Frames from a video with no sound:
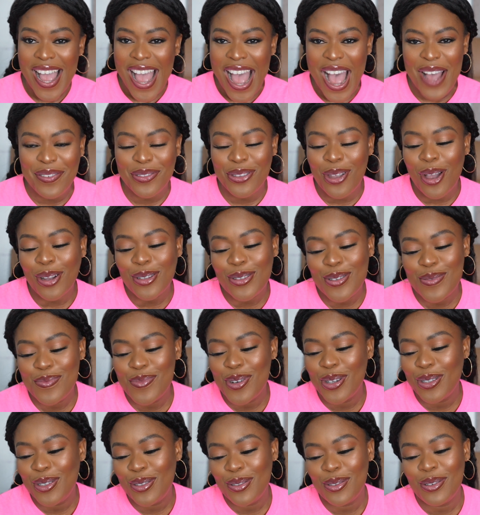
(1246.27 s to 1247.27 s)
I've talked too
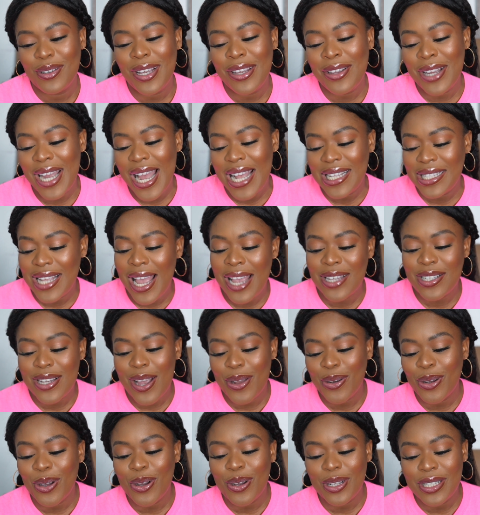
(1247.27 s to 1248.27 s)
much. You guys, I
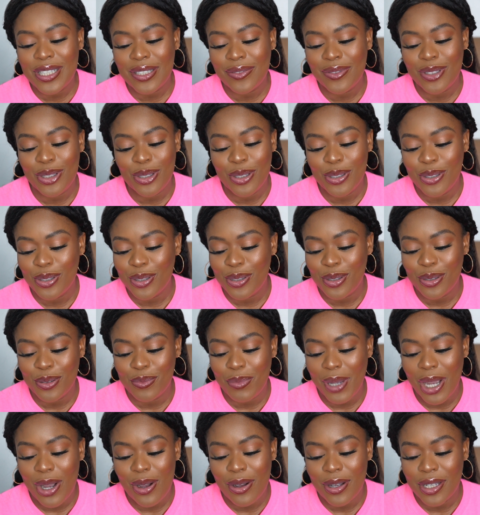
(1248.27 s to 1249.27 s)
shall not cut this video into two
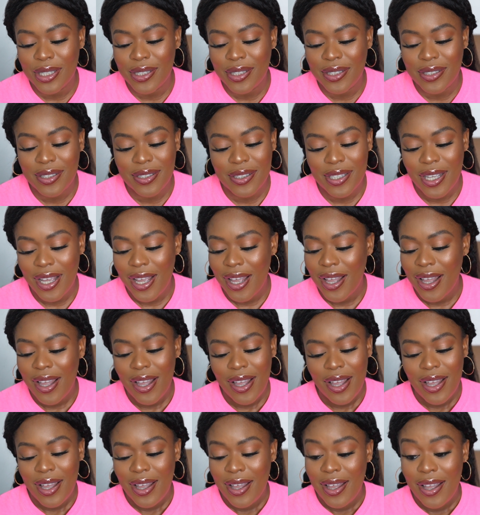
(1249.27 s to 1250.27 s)
because
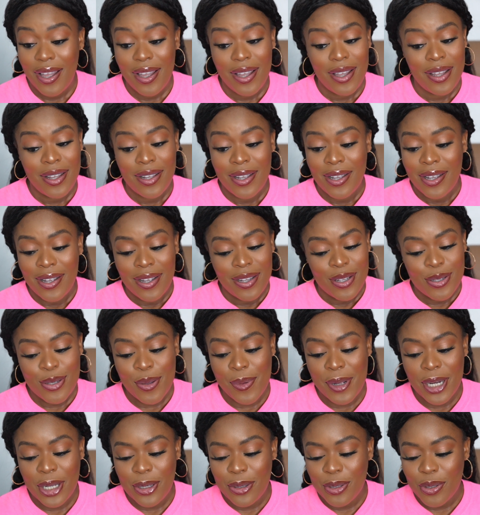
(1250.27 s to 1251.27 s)
so
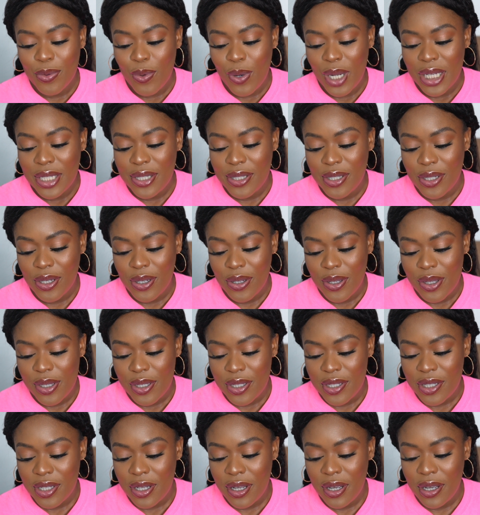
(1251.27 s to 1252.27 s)
many good
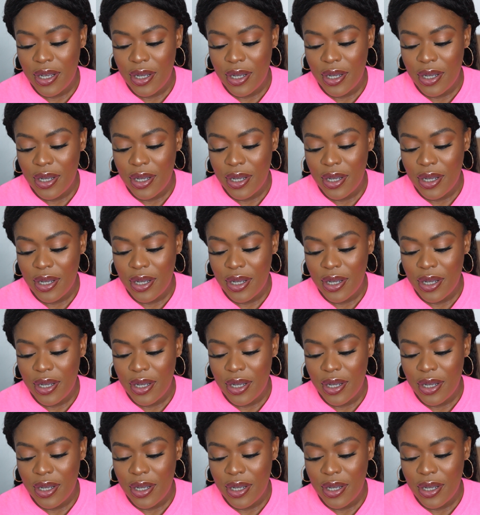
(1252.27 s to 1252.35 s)
questions.